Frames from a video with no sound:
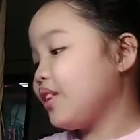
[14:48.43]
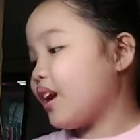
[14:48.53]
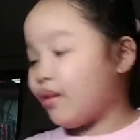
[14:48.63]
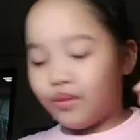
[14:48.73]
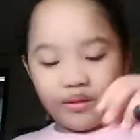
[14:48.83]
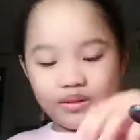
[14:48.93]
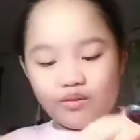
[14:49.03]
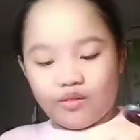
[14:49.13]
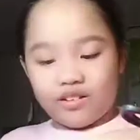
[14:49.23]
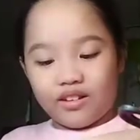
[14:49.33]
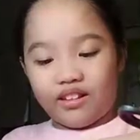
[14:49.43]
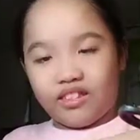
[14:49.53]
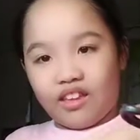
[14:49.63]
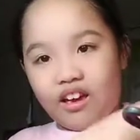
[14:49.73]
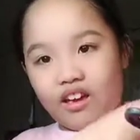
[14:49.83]
All those face
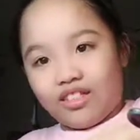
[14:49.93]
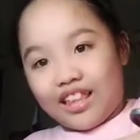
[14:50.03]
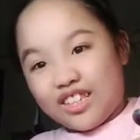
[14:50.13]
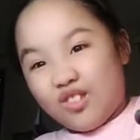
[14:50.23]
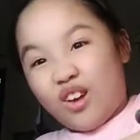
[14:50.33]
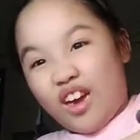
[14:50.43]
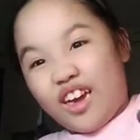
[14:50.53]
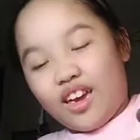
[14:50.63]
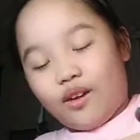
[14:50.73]
like that. That's okay